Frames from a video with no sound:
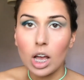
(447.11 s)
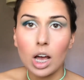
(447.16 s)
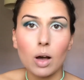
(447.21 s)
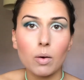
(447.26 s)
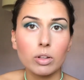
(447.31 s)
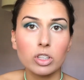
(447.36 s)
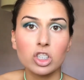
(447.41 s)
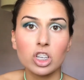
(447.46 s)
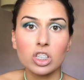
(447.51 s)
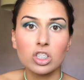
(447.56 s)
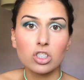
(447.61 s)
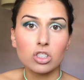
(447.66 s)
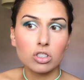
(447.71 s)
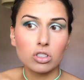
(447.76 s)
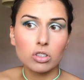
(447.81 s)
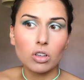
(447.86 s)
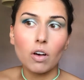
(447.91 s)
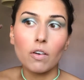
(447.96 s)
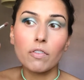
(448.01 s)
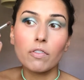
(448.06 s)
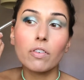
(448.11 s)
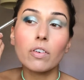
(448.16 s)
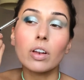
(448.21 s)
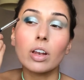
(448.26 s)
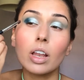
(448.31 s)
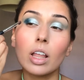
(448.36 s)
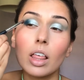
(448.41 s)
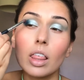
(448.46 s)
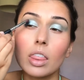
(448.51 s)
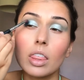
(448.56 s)
I will just
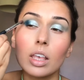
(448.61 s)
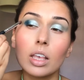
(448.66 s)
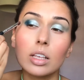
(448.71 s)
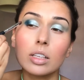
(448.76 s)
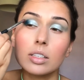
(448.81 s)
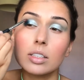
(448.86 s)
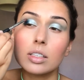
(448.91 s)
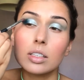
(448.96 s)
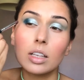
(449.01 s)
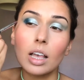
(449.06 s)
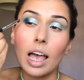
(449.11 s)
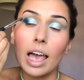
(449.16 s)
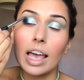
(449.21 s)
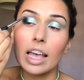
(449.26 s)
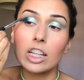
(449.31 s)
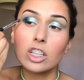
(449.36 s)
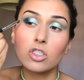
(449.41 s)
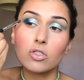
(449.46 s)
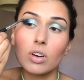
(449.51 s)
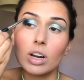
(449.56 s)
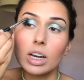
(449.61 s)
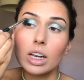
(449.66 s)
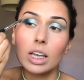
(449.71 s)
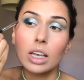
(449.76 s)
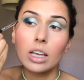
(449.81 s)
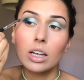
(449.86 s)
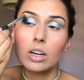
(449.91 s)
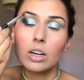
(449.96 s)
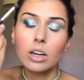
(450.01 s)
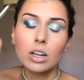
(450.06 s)
soften this edge right
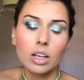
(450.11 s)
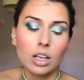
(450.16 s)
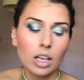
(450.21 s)
here.